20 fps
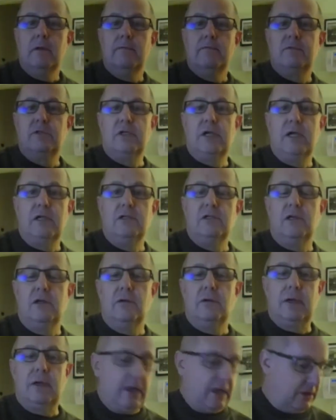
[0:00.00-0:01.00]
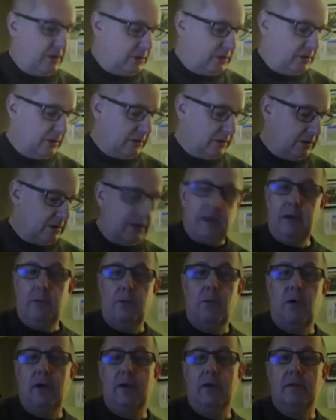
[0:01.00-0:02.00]
Change locations, and I
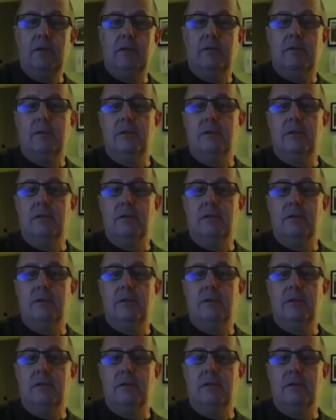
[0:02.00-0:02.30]
want to